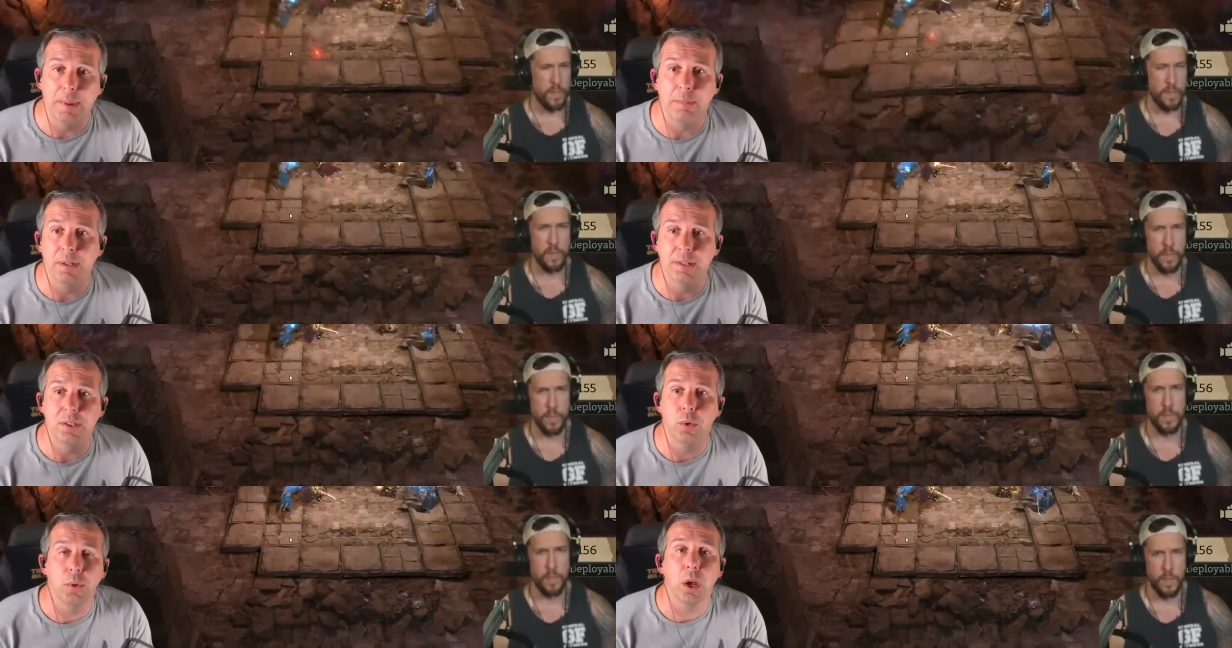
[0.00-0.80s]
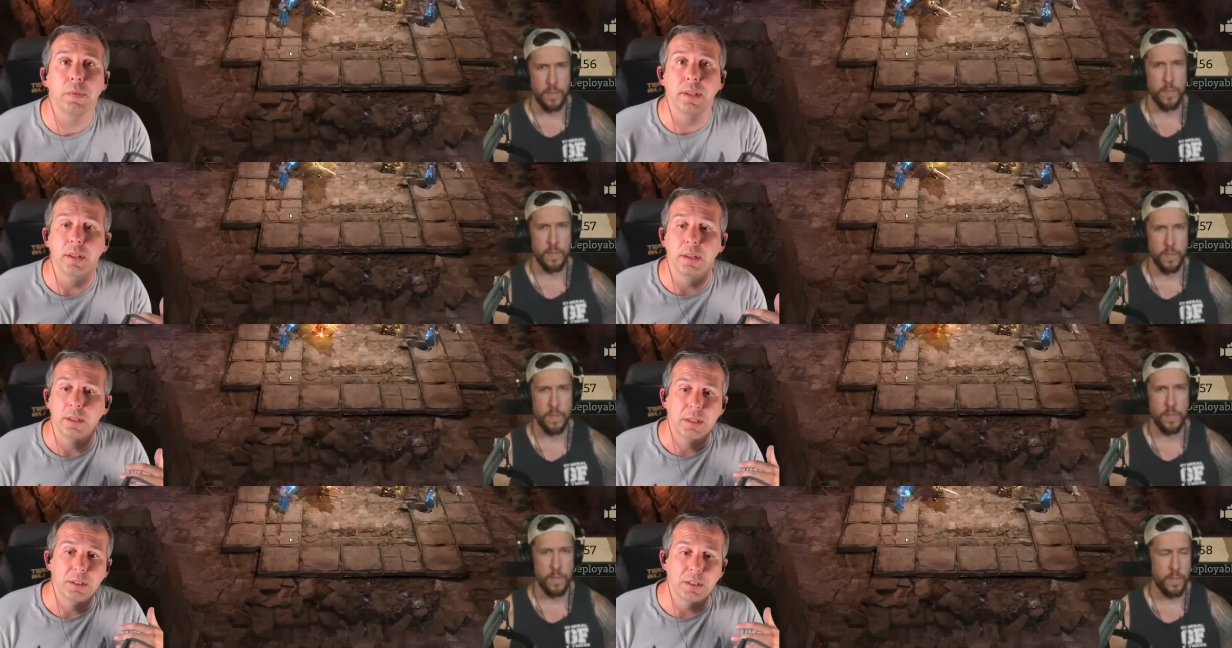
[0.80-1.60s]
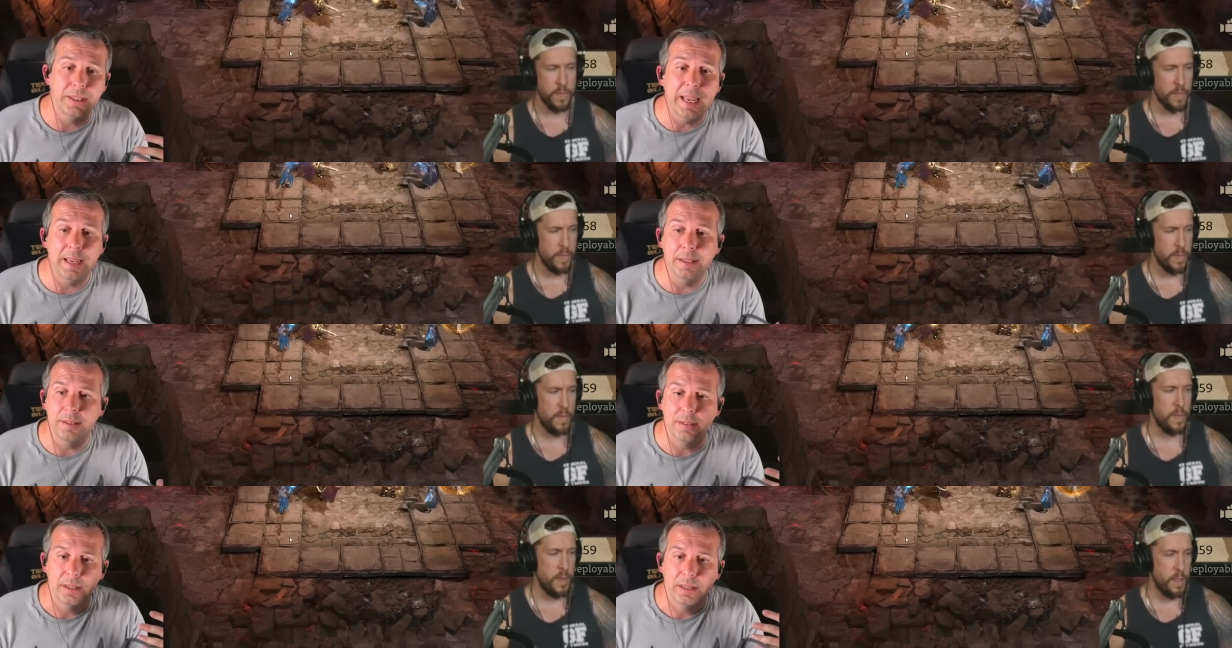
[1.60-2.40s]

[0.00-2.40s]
Speaker 1: about my Discord over the years.